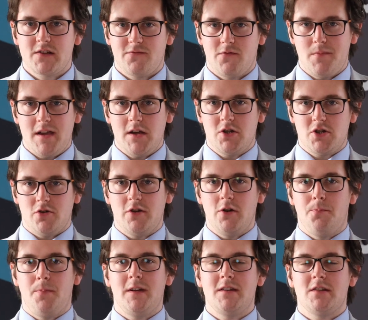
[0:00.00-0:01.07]
for making sure your
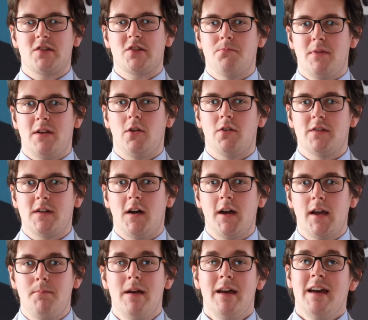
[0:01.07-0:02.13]
bid is submitted on
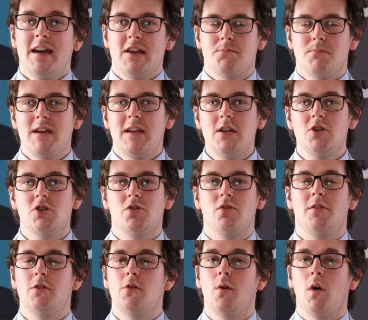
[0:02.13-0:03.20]
time is making sure
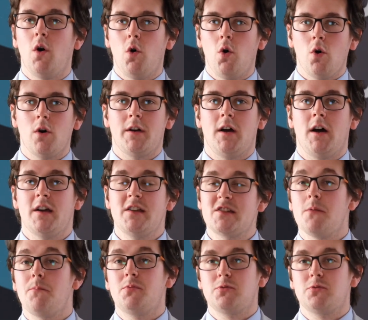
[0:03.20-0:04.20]
that you're organised